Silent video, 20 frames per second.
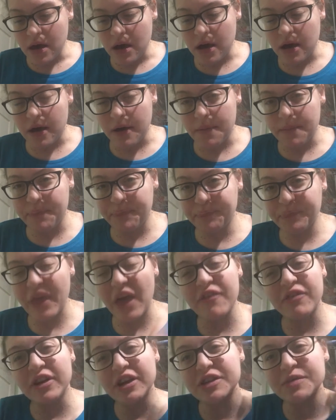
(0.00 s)

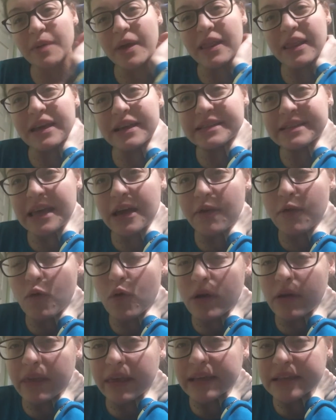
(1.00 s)
I finished my last day of
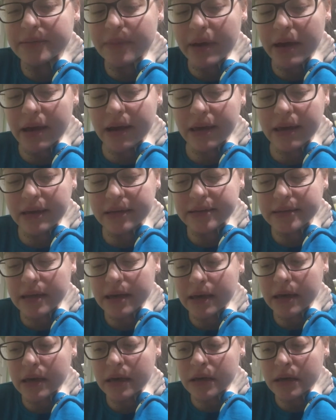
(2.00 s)
oral antibiotic
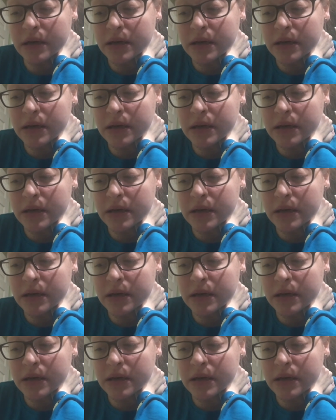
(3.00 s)
yesterday.